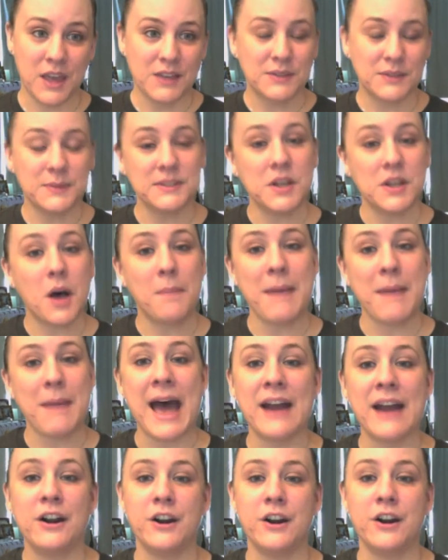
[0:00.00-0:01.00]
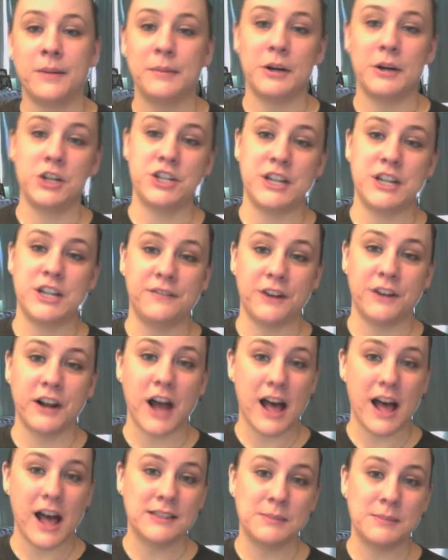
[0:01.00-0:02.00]
So we saw a pattern emerging for
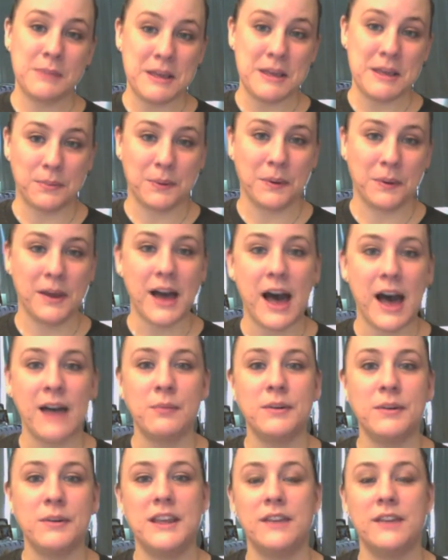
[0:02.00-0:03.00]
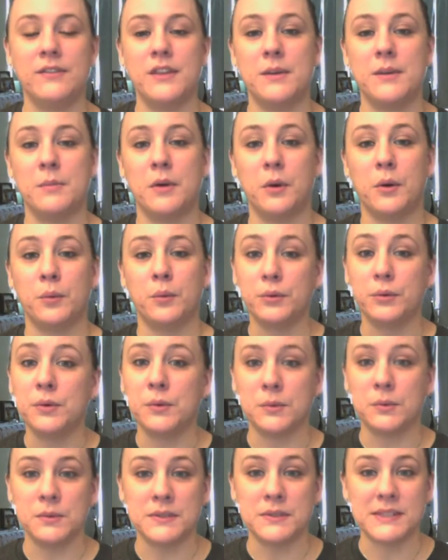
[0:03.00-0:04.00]
God's people. God would give them
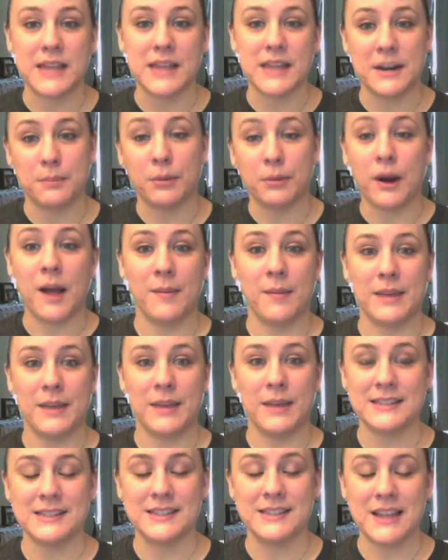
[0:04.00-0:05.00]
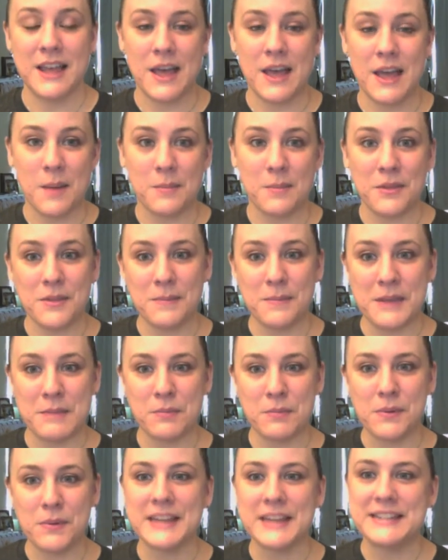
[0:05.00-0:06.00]
rules and a promise, but the
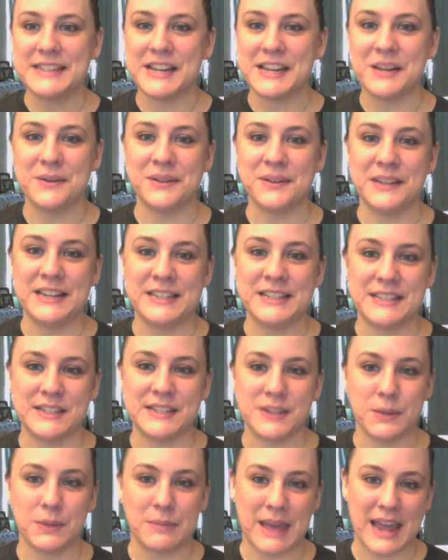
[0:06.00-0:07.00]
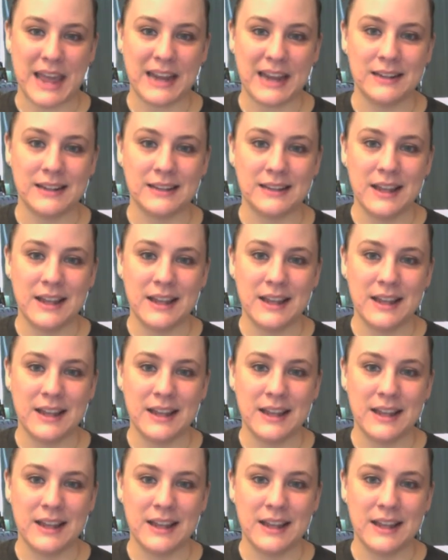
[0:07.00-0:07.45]
people continually disobeyed.